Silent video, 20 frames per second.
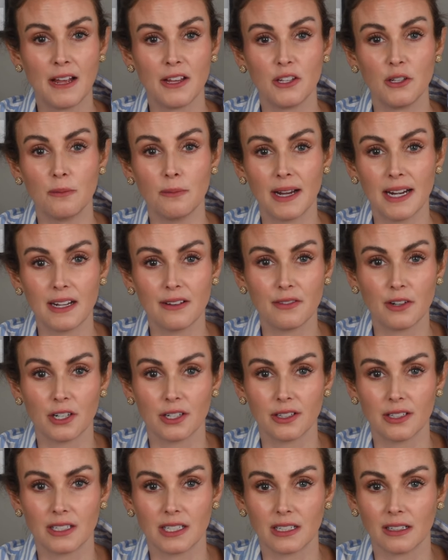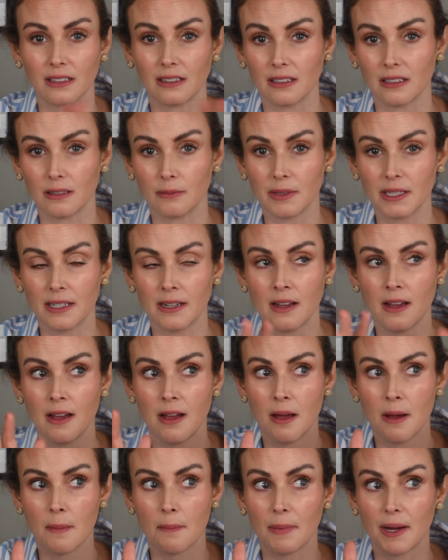You might have heard this a little bit,
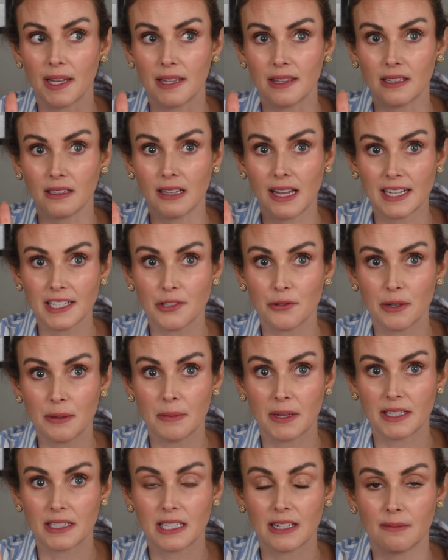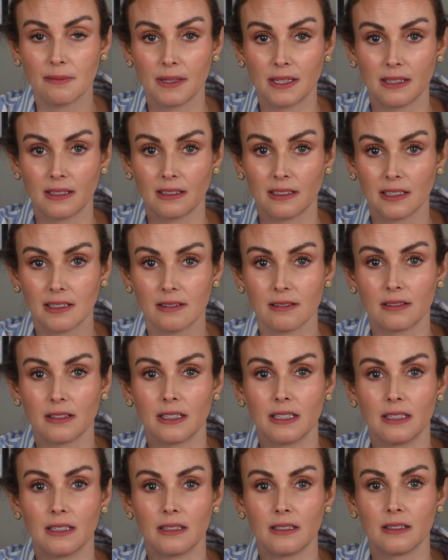but the last three months have been
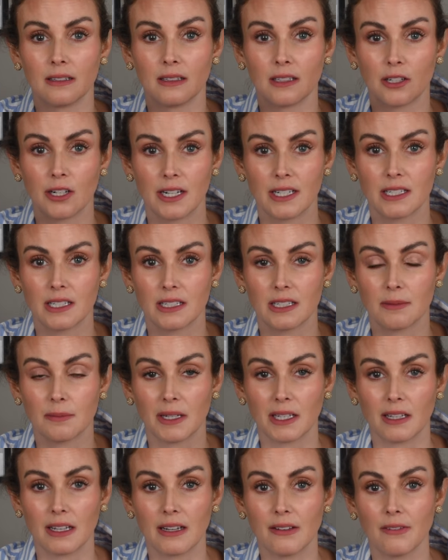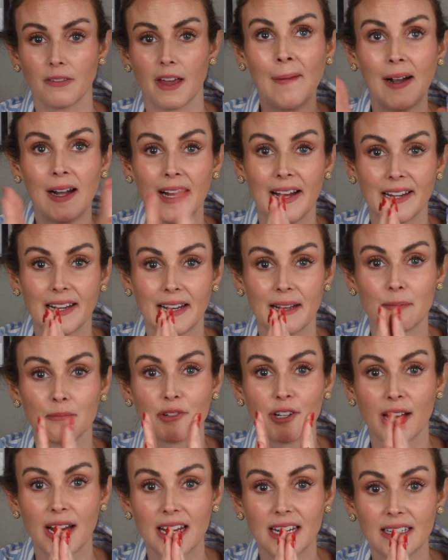literally the craziest of my life. And I am
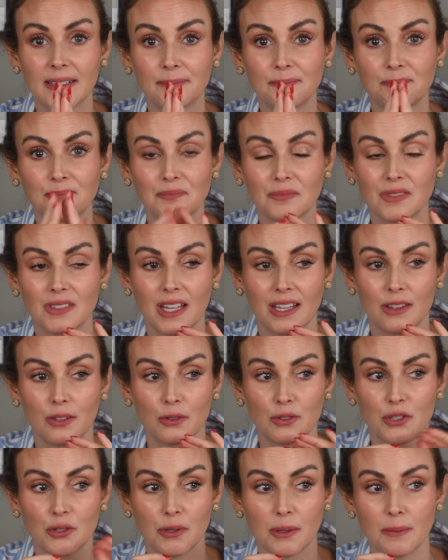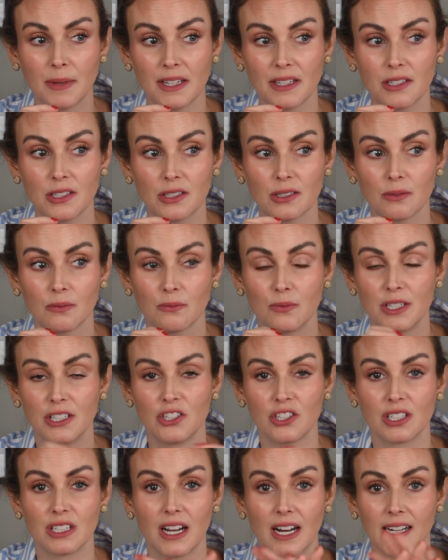praying that those three months we
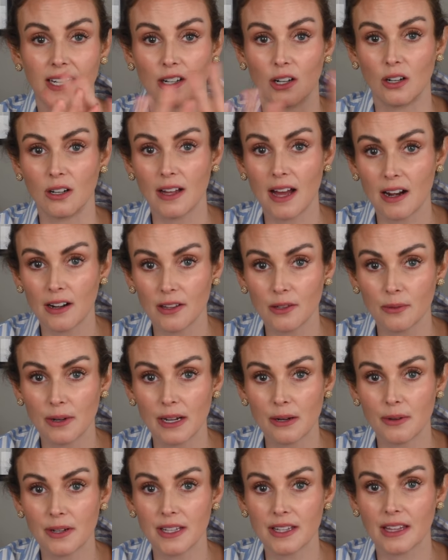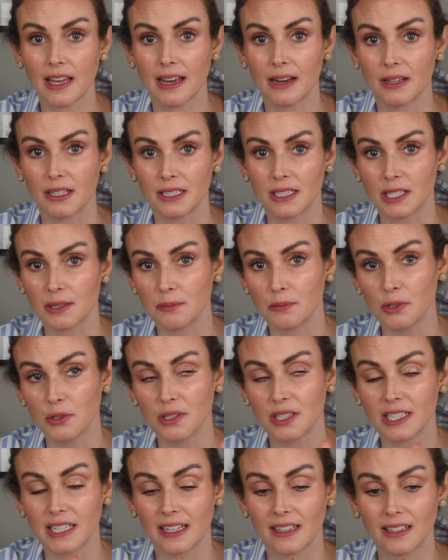just got it all out of the way with and smooth
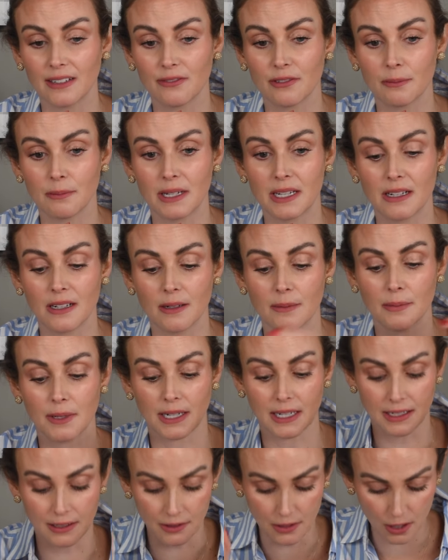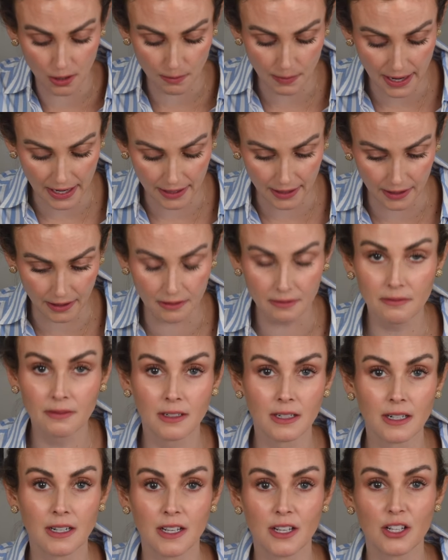sailing from here, but I know better,
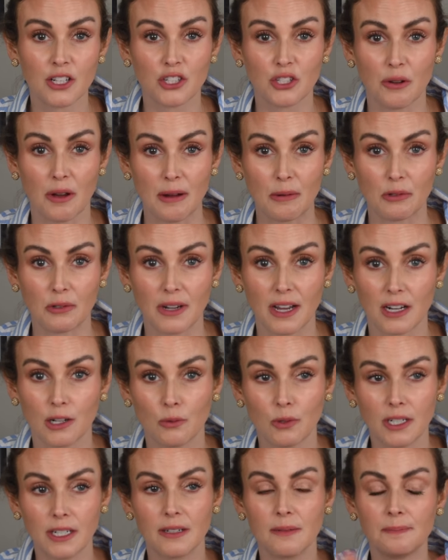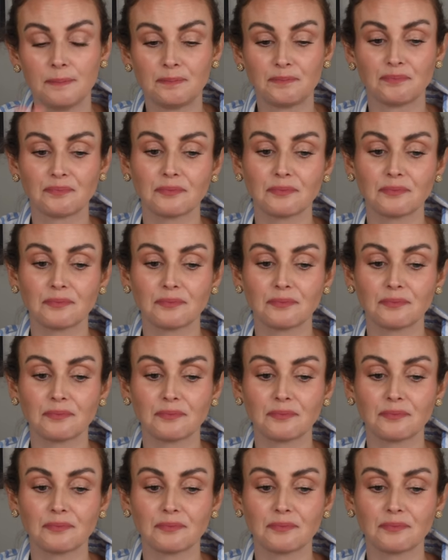so I will knock wood.